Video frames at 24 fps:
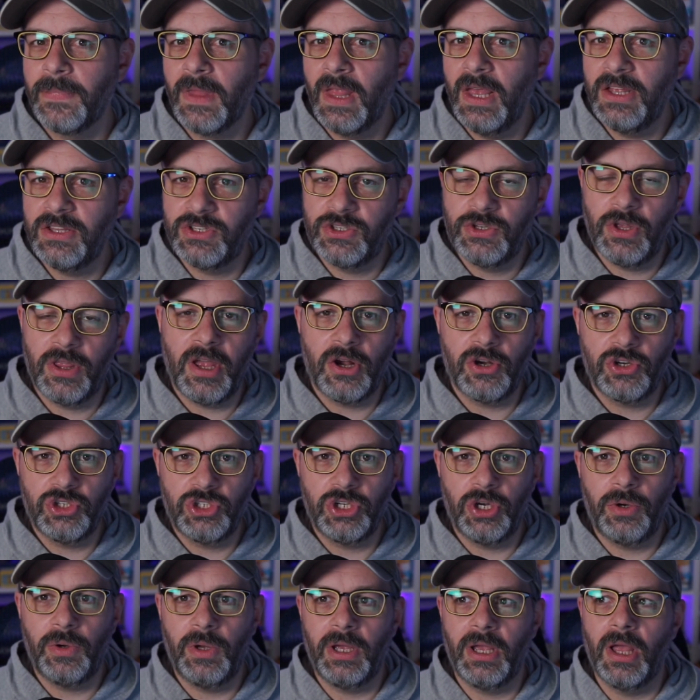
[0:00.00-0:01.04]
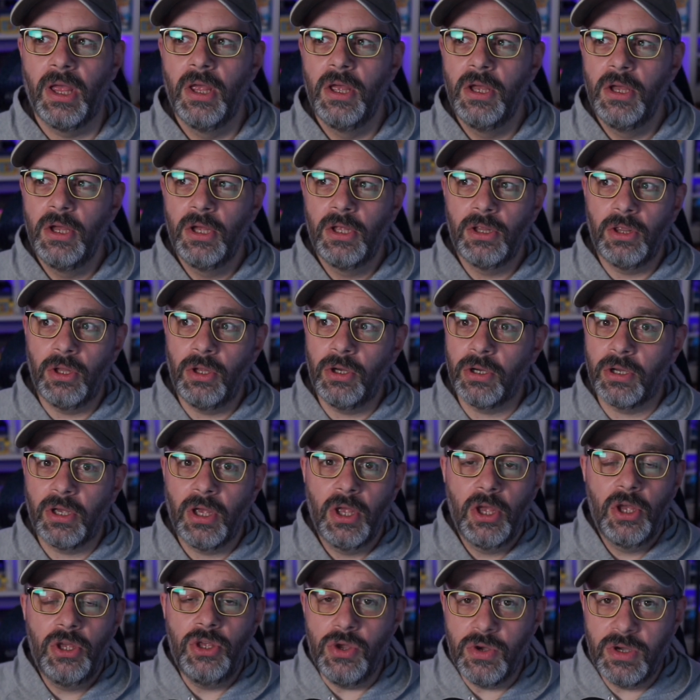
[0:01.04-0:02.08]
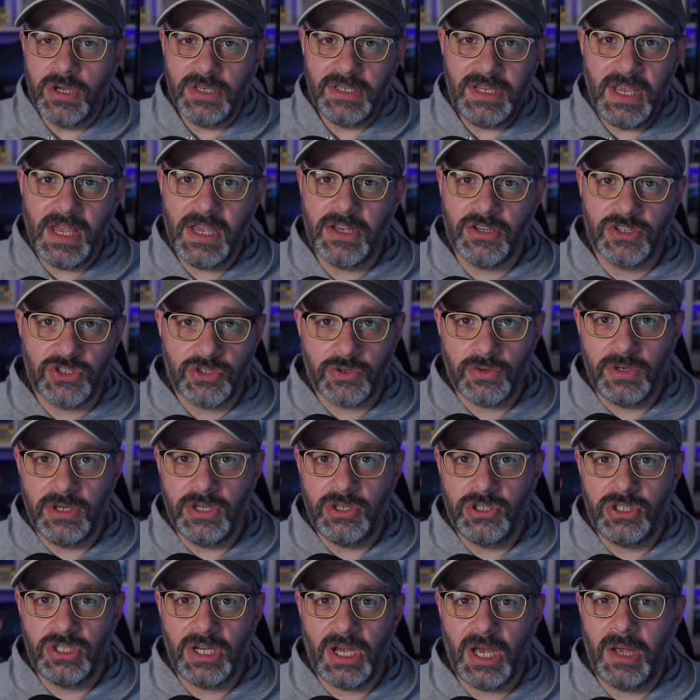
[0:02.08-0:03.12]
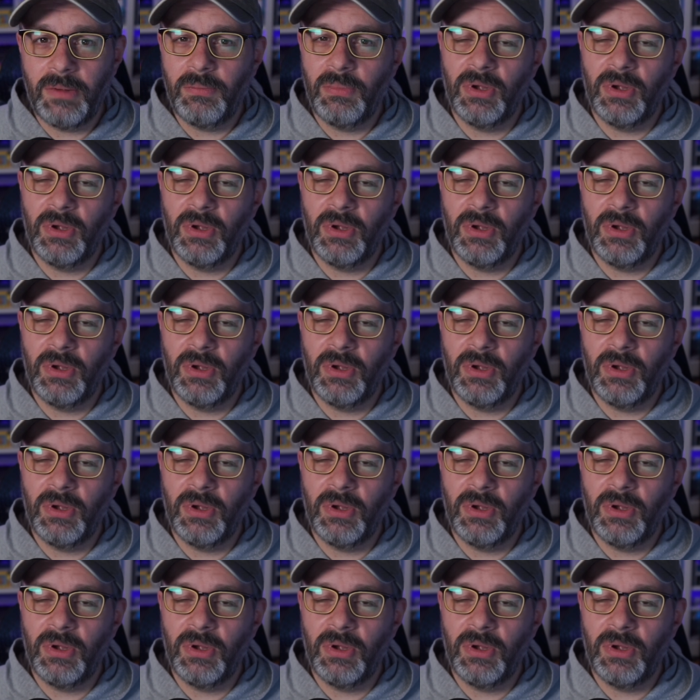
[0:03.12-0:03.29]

And so they're showing, look, you can take a screenshot,